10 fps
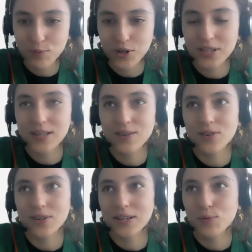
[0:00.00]
working
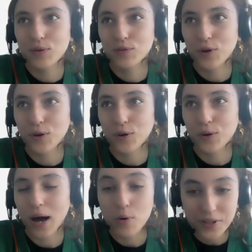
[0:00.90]
currently with
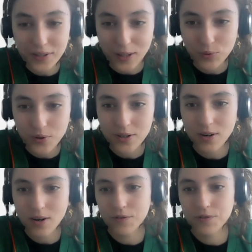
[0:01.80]
our network
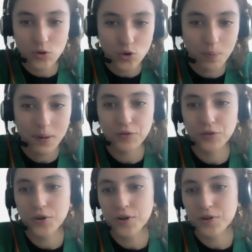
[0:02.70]
of venture
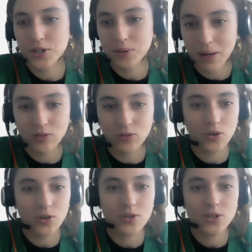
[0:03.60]
partners,
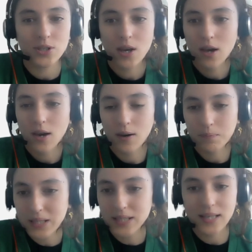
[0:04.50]
mentors,
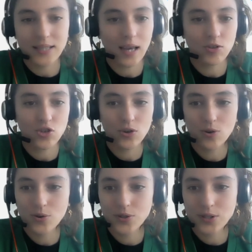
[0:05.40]
business
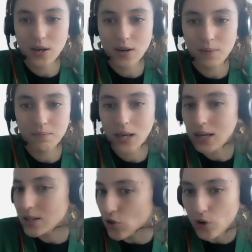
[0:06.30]
angels,
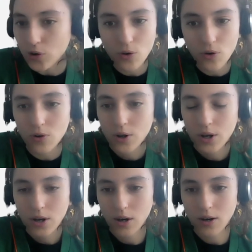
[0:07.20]
external
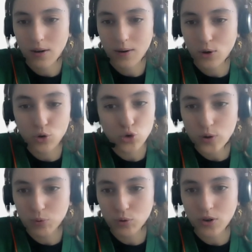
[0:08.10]

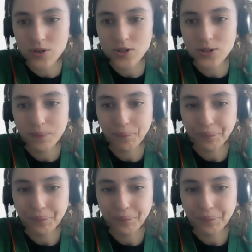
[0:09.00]
contributors